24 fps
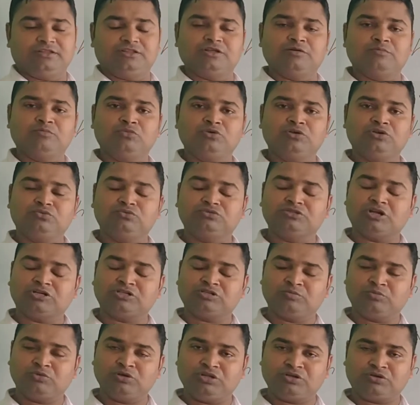
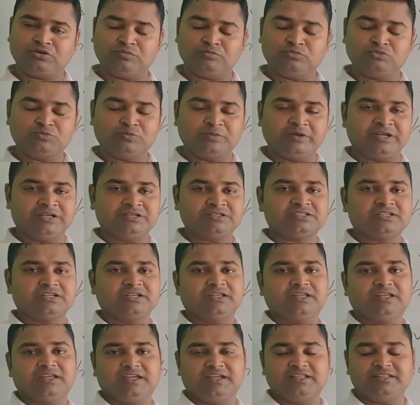Without the molecule movement.
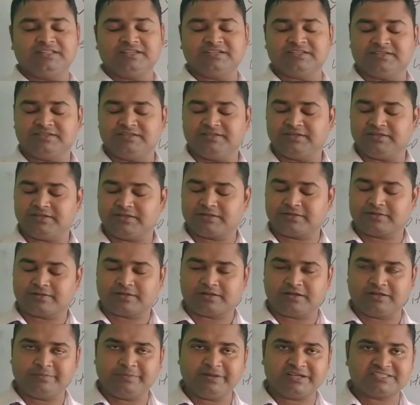In the
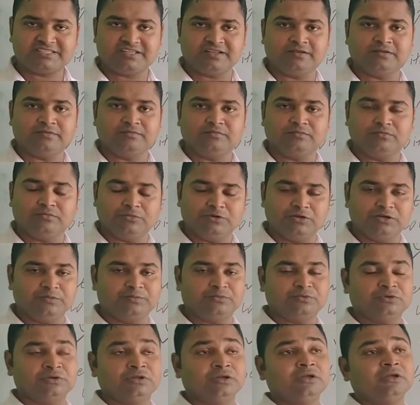convection,
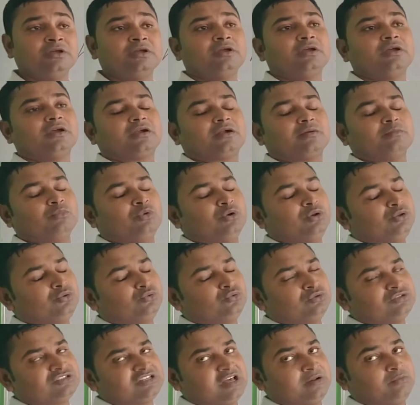
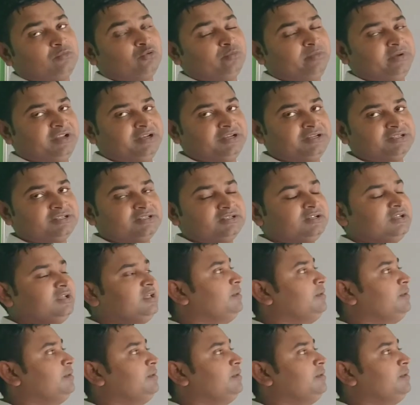molecules are movement.